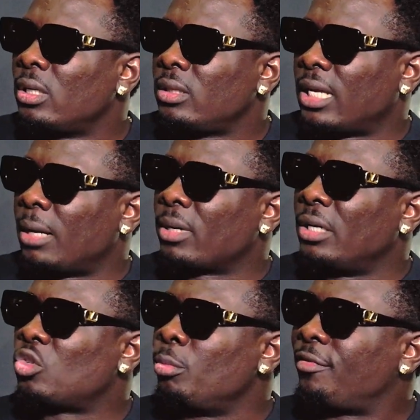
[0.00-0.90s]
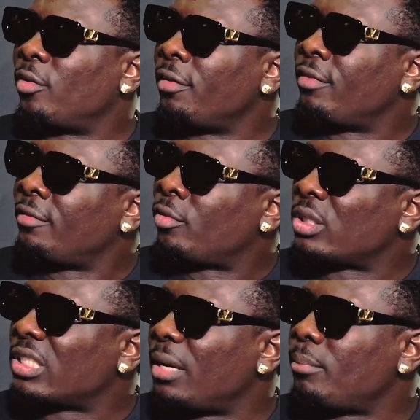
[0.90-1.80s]
that I'm getting to meet for the very
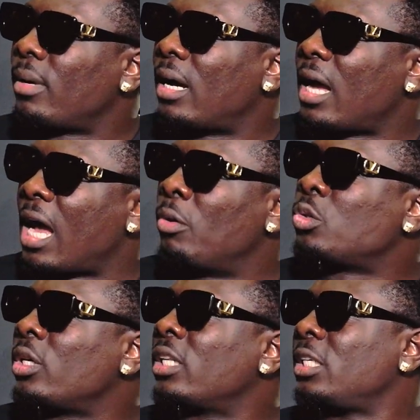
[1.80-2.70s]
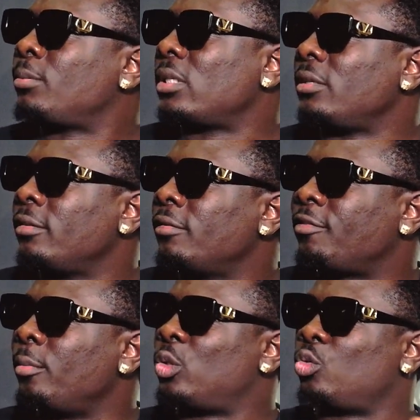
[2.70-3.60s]
first time, I want to get tipsy for
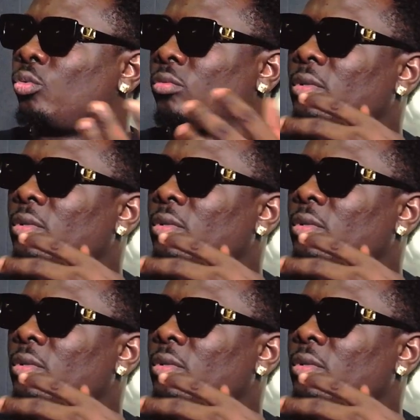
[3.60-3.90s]
me to.